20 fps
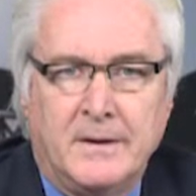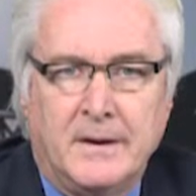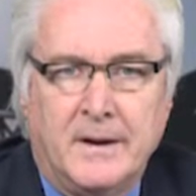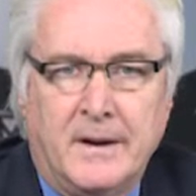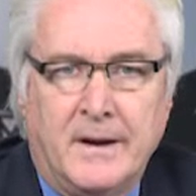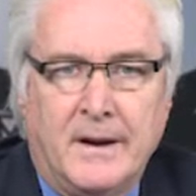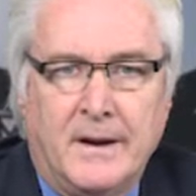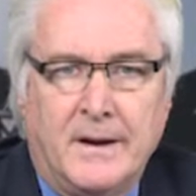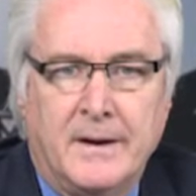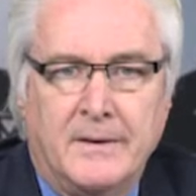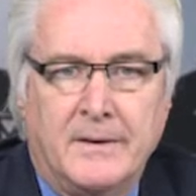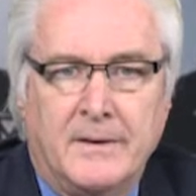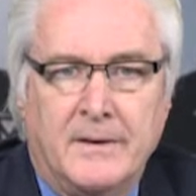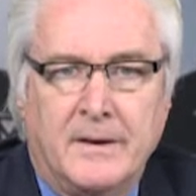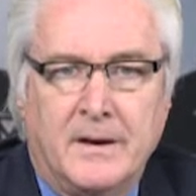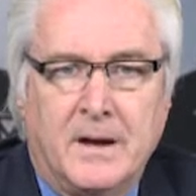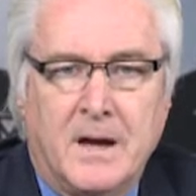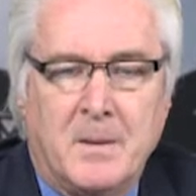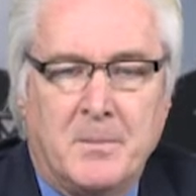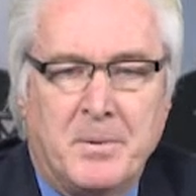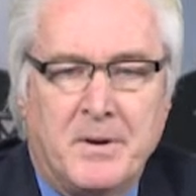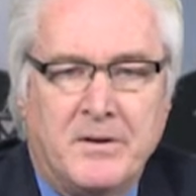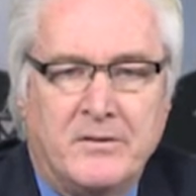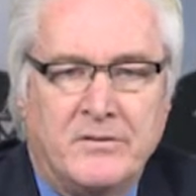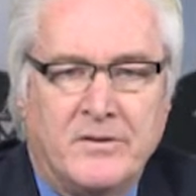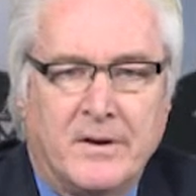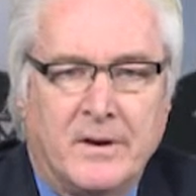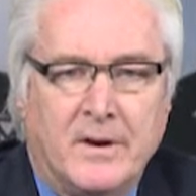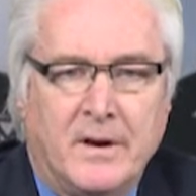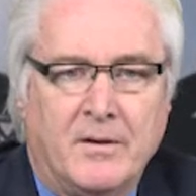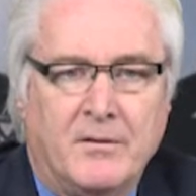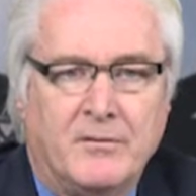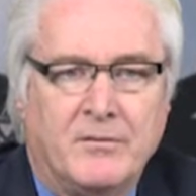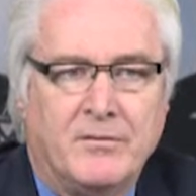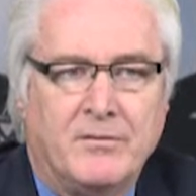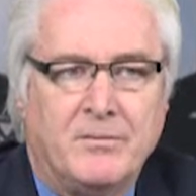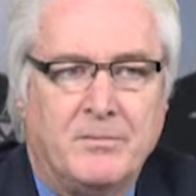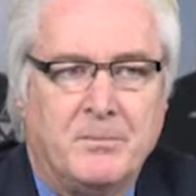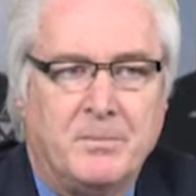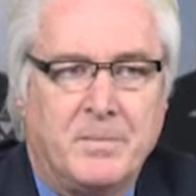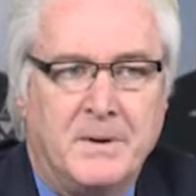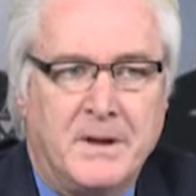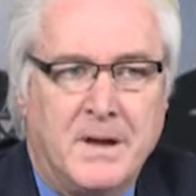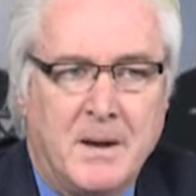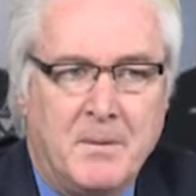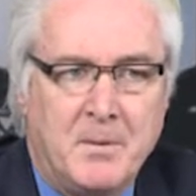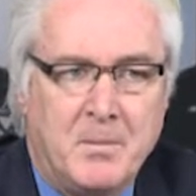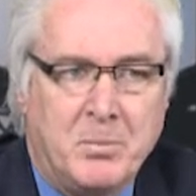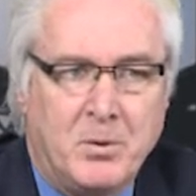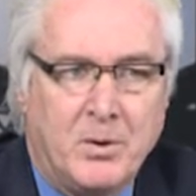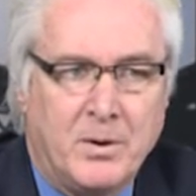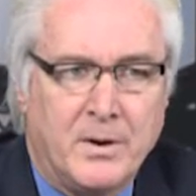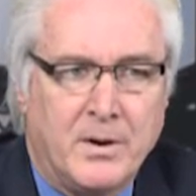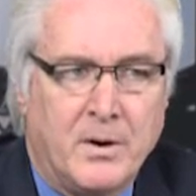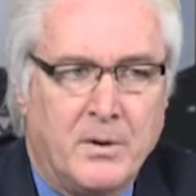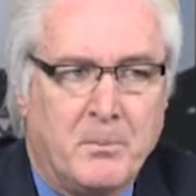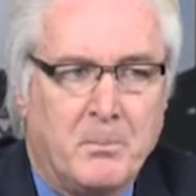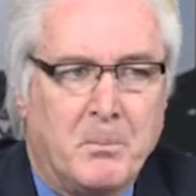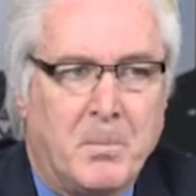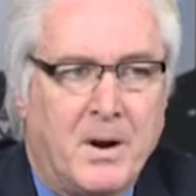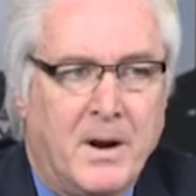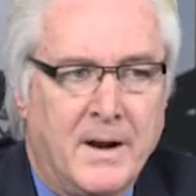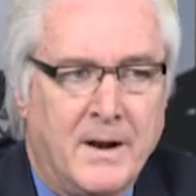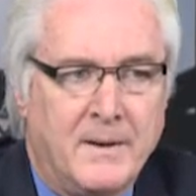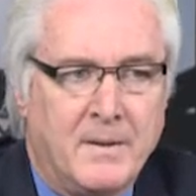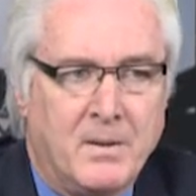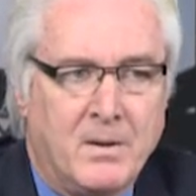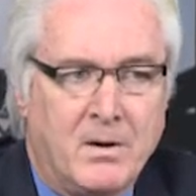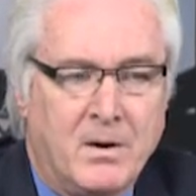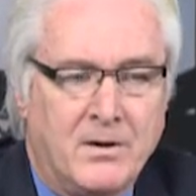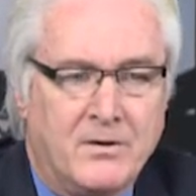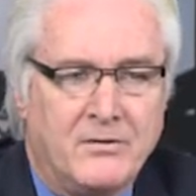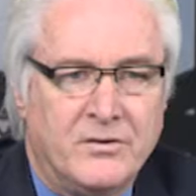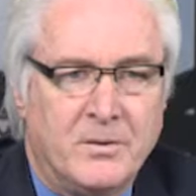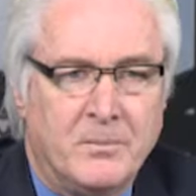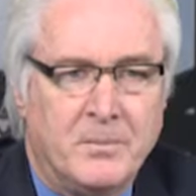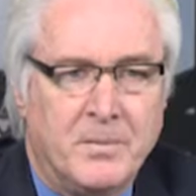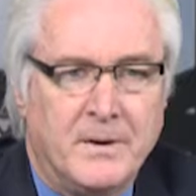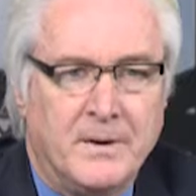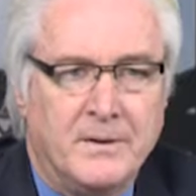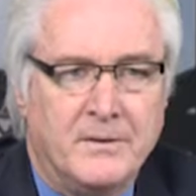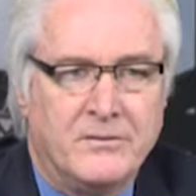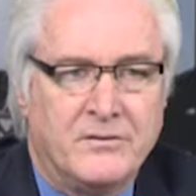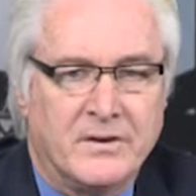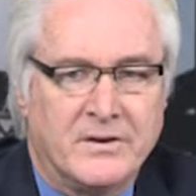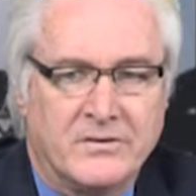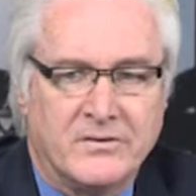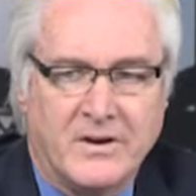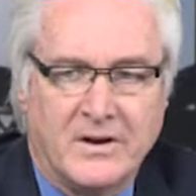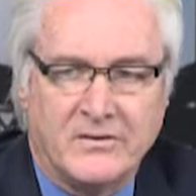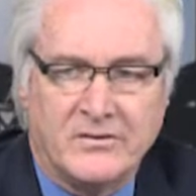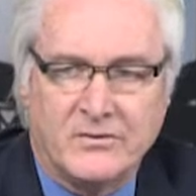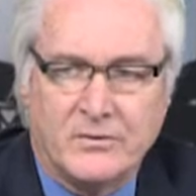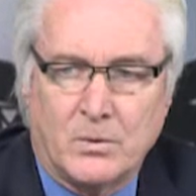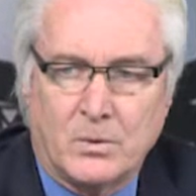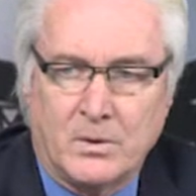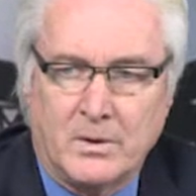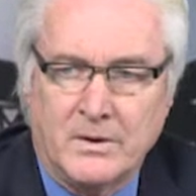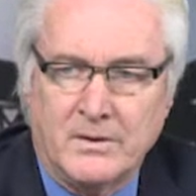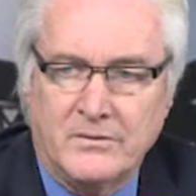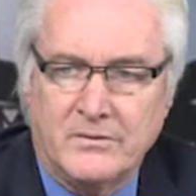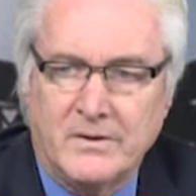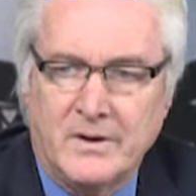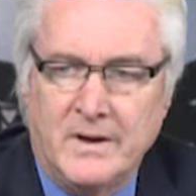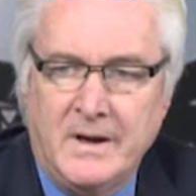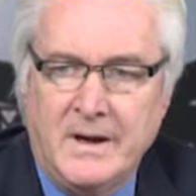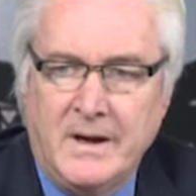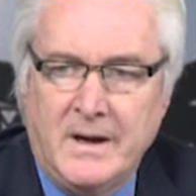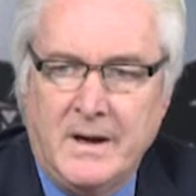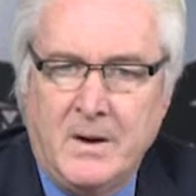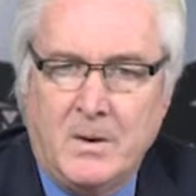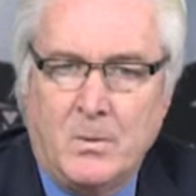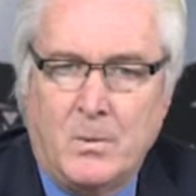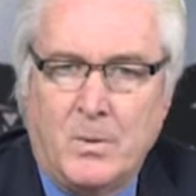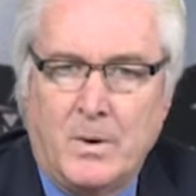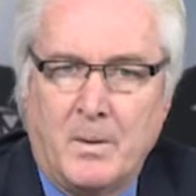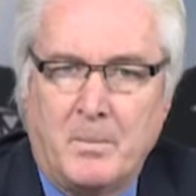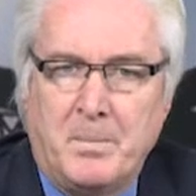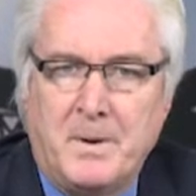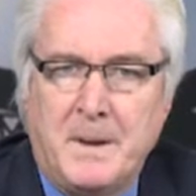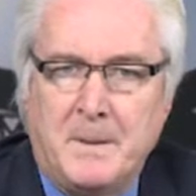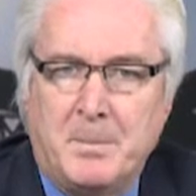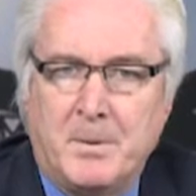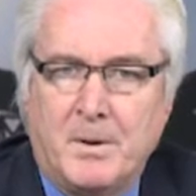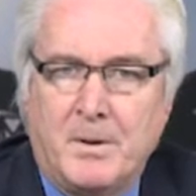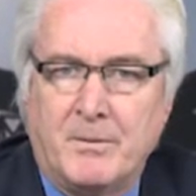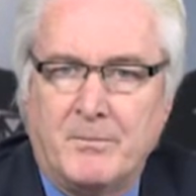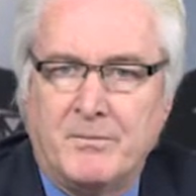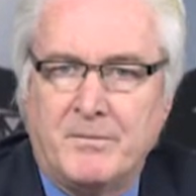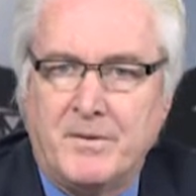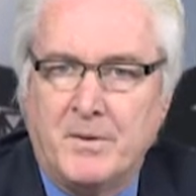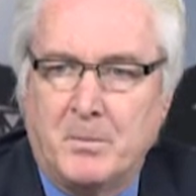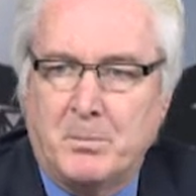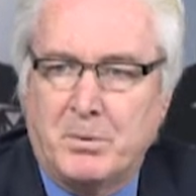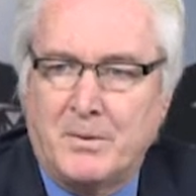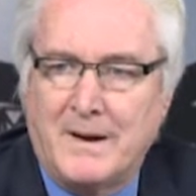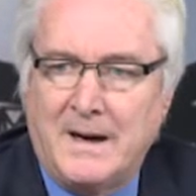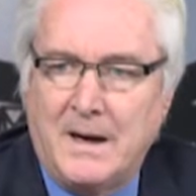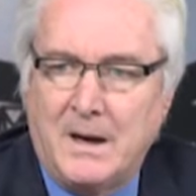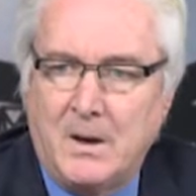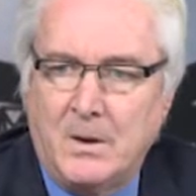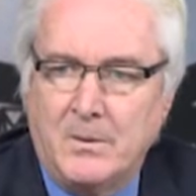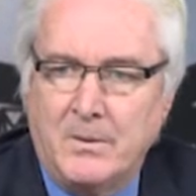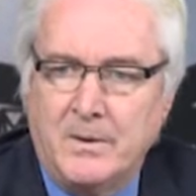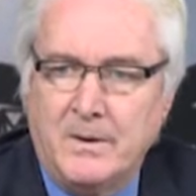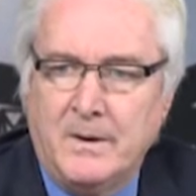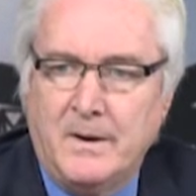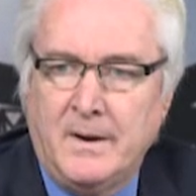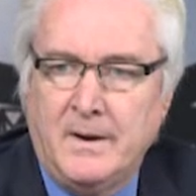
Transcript: And the companies that have become employee-owned, by and large, have been success stories where people feel proud.